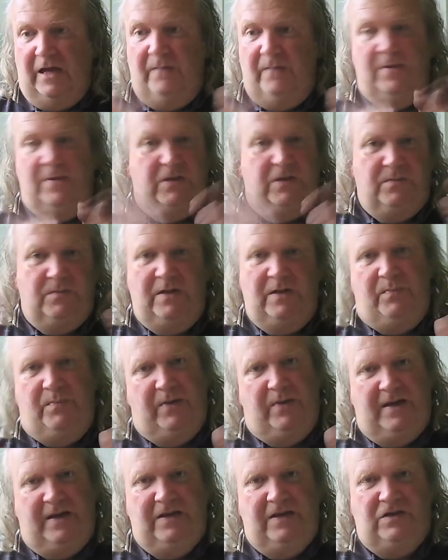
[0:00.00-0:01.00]
image
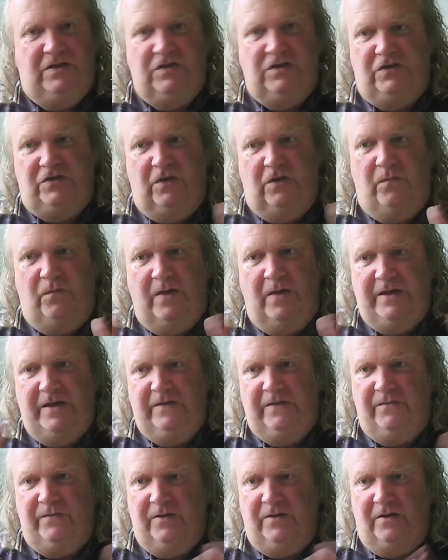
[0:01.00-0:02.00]
manipulation software
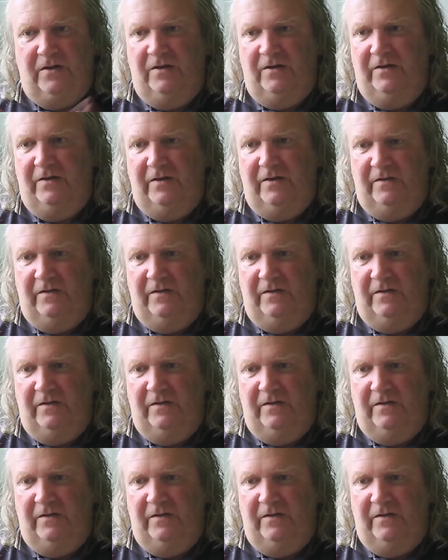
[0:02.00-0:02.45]
you've got,